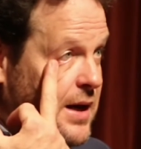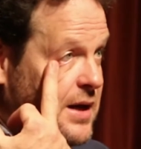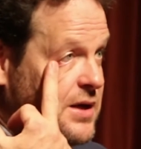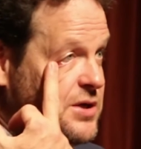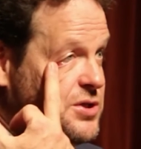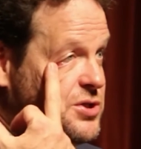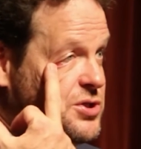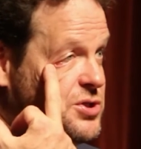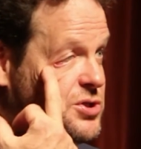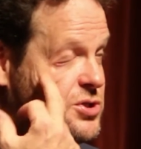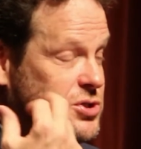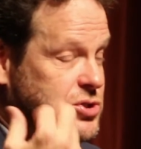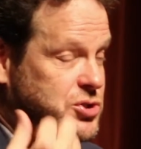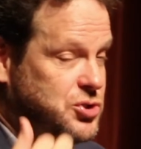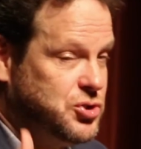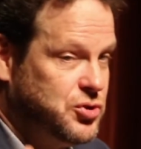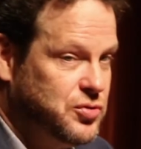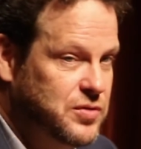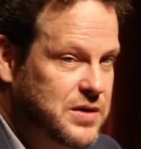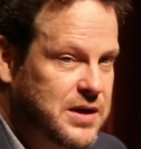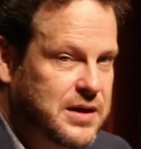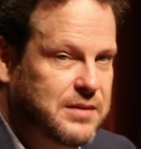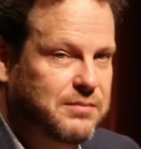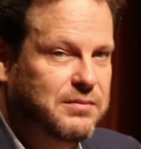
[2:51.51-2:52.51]
an
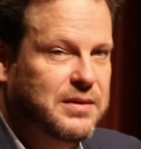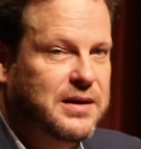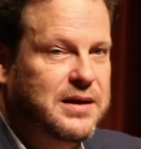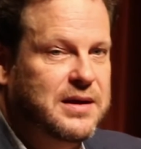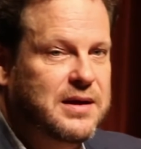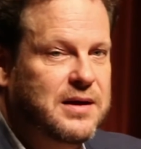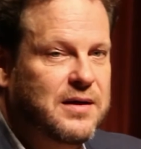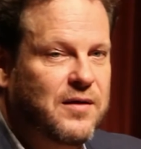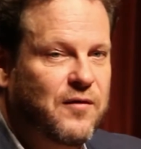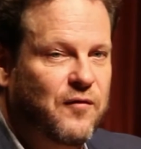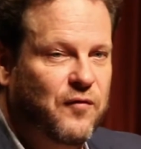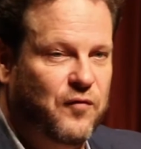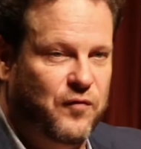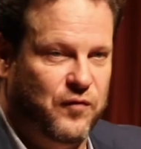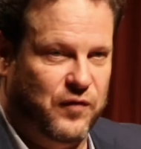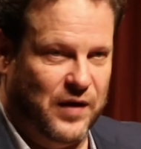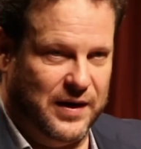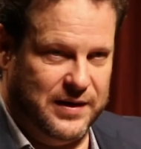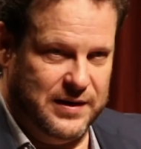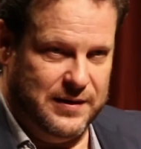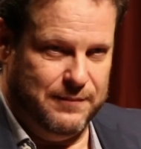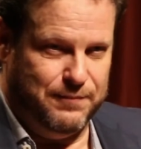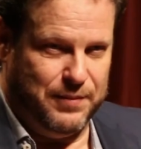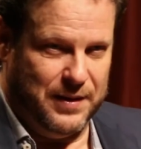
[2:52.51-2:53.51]
extremely
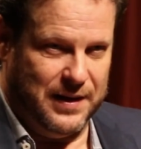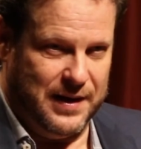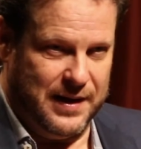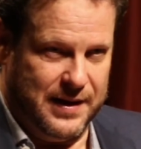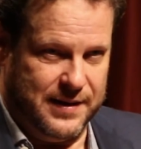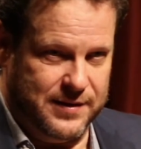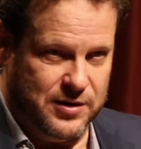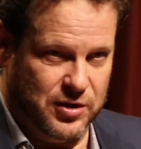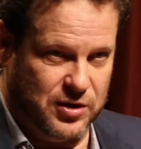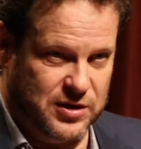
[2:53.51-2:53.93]
funny play.